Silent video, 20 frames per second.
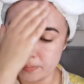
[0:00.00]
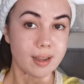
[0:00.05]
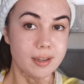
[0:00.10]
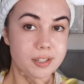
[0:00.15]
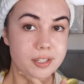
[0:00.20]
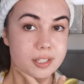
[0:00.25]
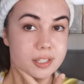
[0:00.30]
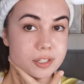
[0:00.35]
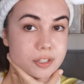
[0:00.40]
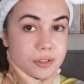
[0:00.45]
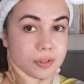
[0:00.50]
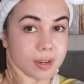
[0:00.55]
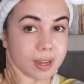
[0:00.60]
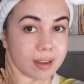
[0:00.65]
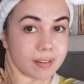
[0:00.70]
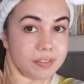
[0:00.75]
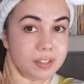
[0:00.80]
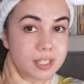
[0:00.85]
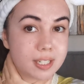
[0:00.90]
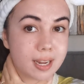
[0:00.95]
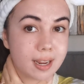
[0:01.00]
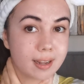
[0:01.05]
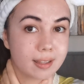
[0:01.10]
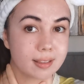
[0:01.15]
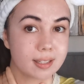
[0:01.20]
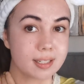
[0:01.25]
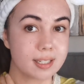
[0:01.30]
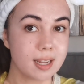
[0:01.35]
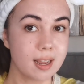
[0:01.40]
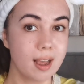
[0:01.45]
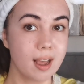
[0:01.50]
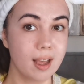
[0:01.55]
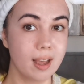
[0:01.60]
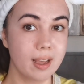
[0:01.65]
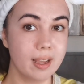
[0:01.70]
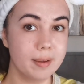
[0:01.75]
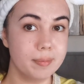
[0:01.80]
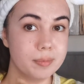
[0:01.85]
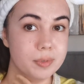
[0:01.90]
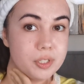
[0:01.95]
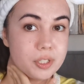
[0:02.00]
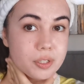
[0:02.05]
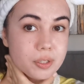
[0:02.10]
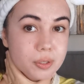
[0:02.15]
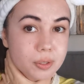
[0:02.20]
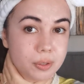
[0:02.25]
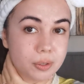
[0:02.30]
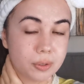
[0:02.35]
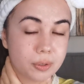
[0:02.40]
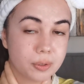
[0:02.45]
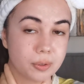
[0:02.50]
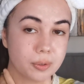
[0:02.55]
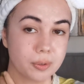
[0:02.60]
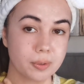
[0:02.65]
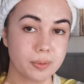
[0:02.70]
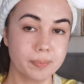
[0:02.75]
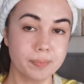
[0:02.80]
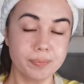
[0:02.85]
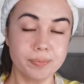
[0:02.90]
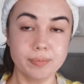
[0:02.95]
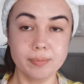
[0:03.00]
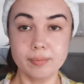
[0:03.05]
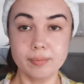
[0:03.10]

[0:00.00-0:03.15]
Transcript: I just do have to take the time to